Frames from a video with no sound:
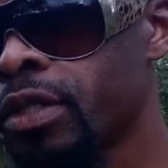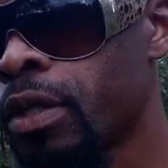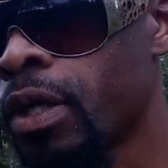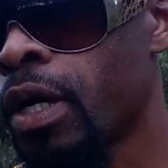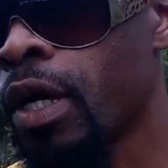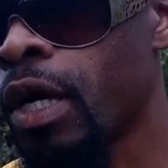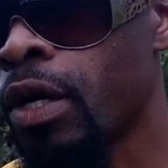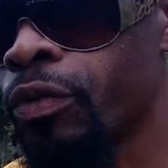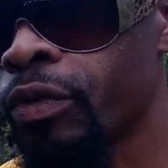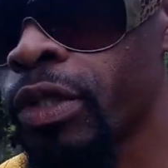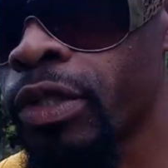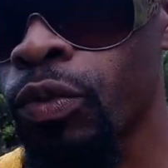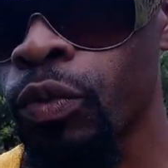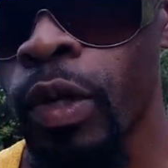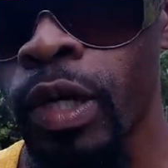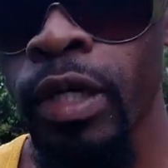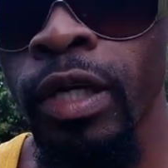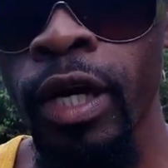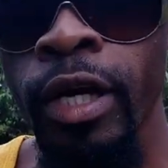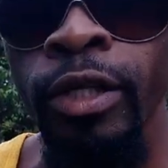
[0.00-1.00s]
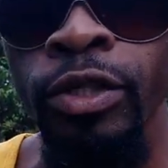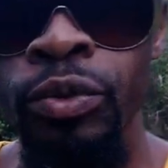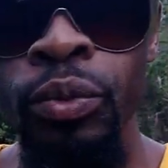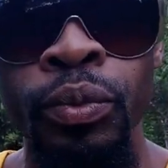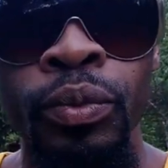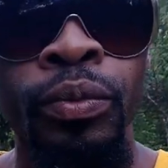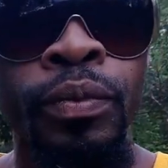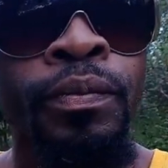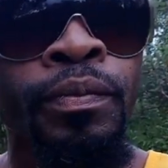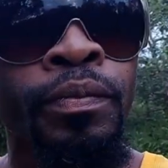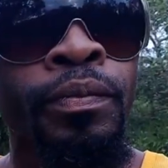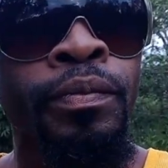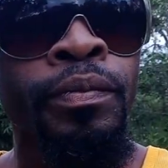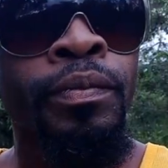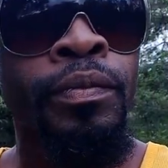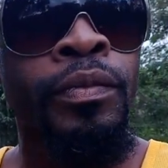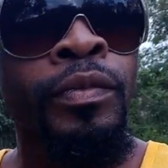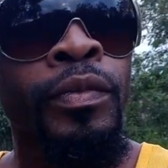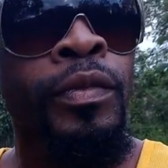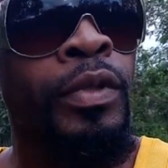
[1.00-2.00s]
Always one or two.
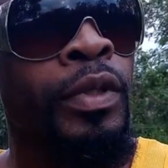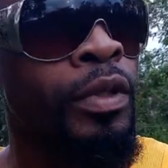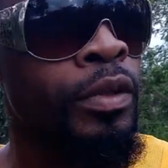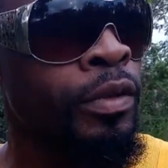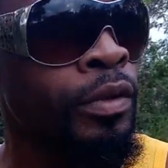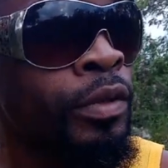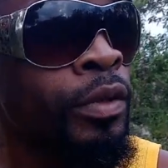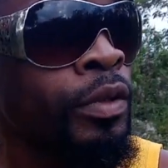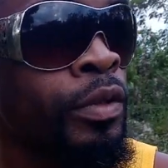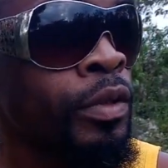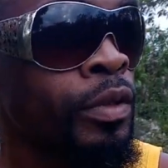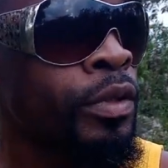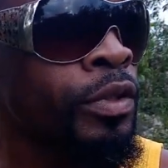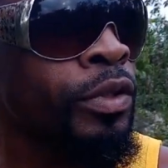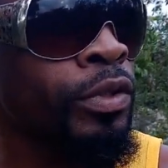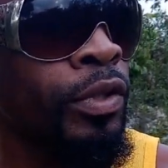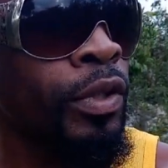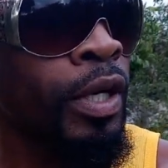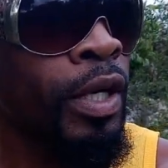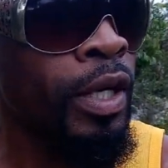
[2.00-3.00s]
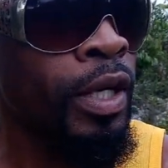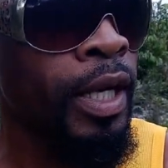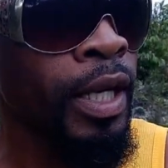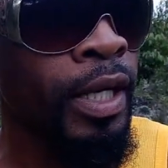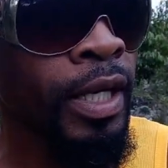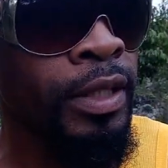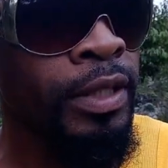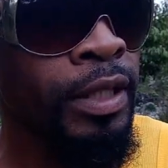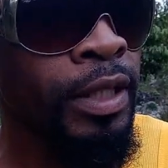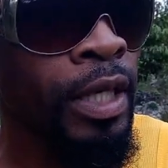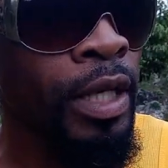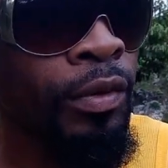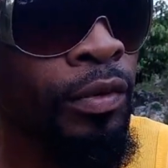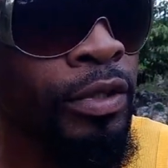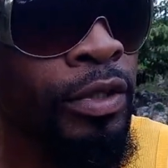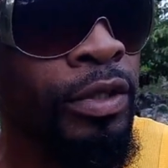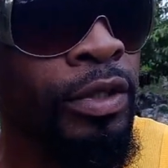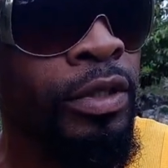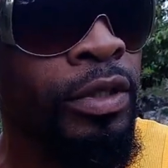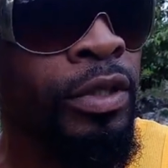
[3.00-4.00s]
you know. So, like I said, I
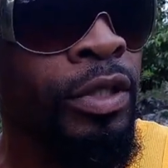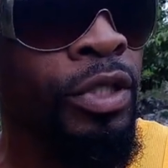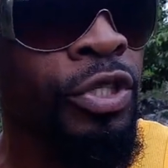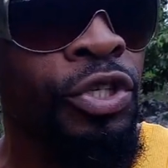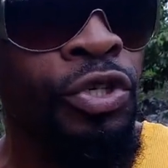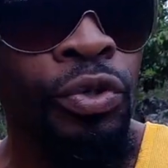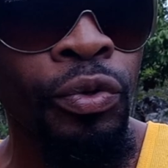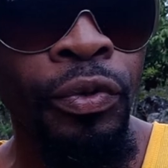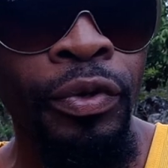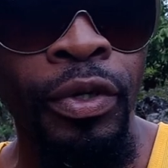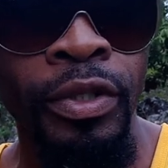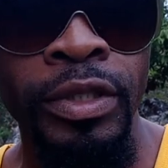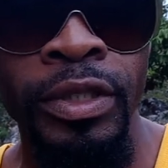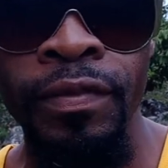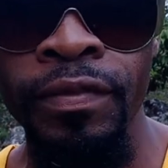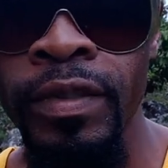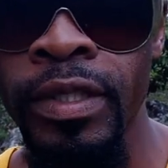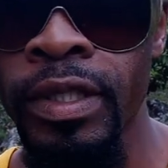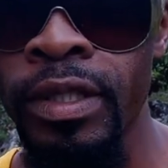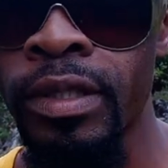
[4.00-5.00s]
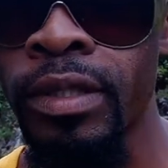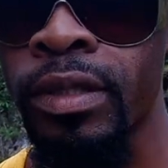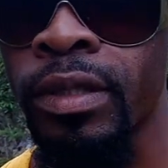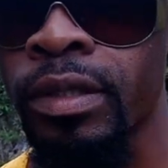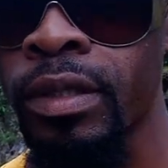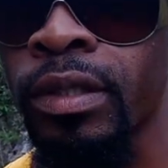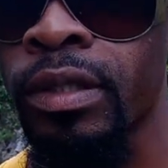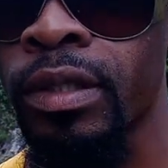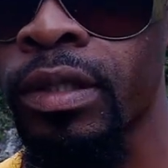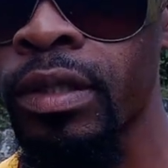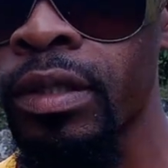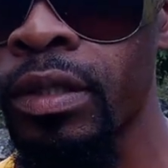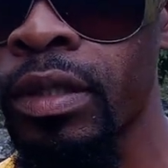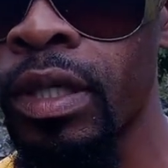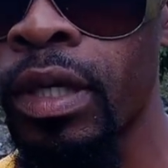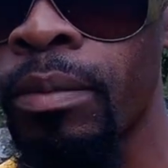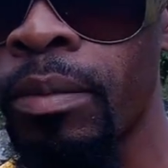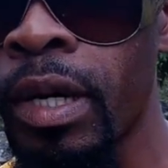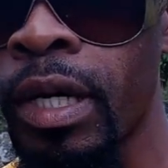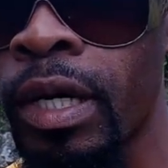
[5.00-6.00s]
was curious if this
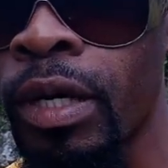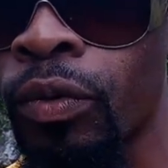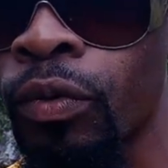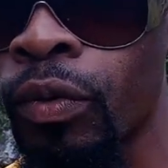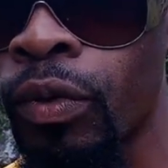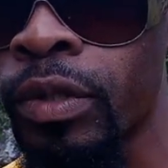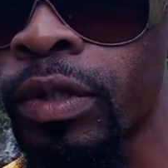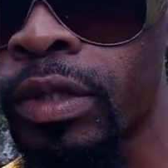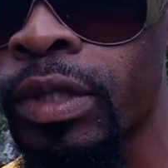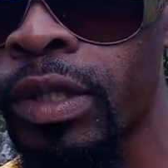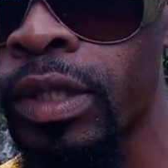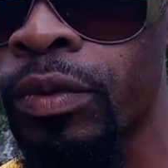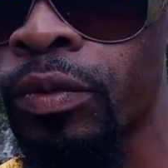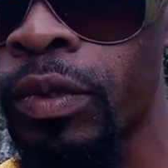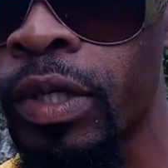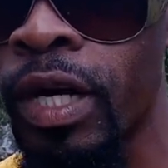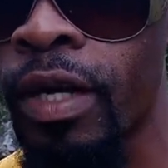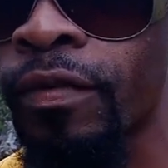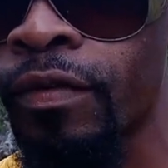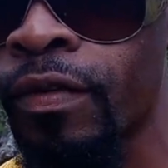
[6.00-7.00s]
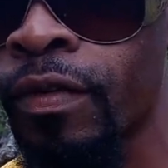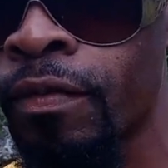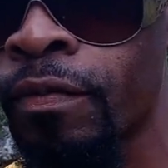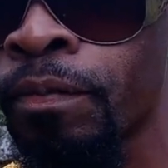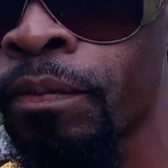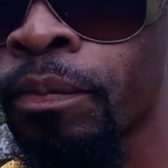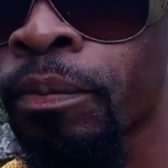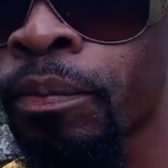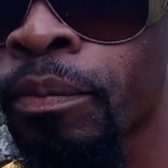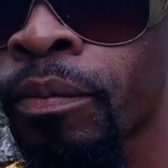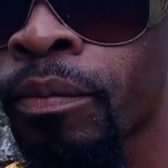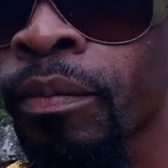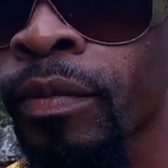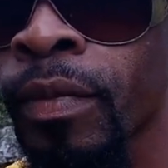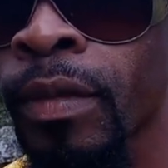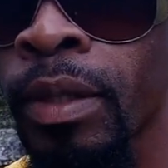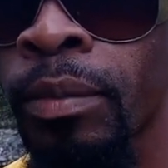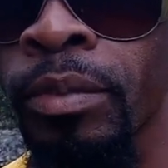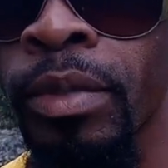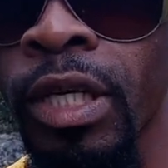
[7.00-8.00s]
other goat kid would have
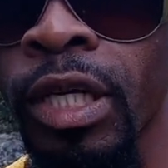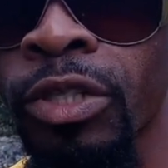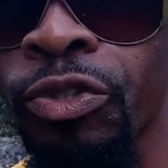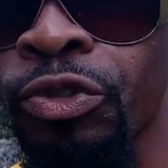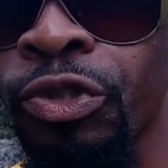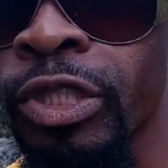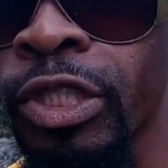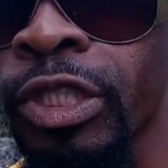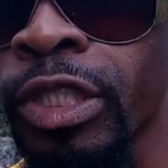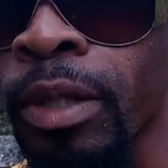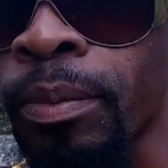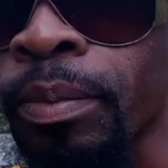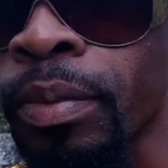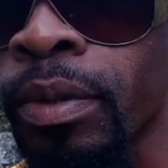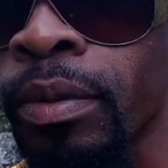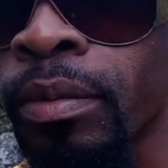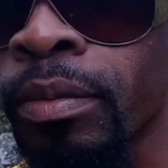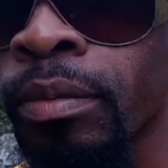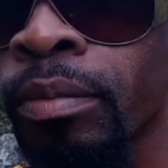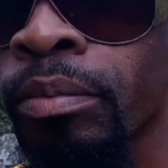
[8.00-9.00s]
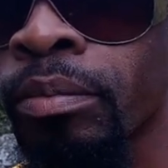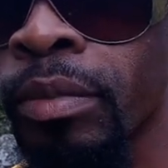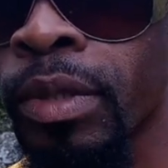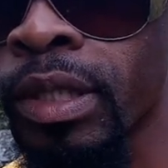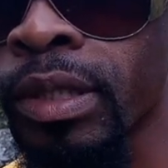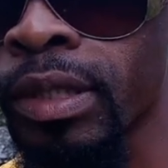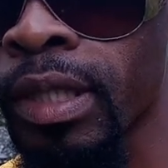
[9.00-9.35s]
be a tree drop based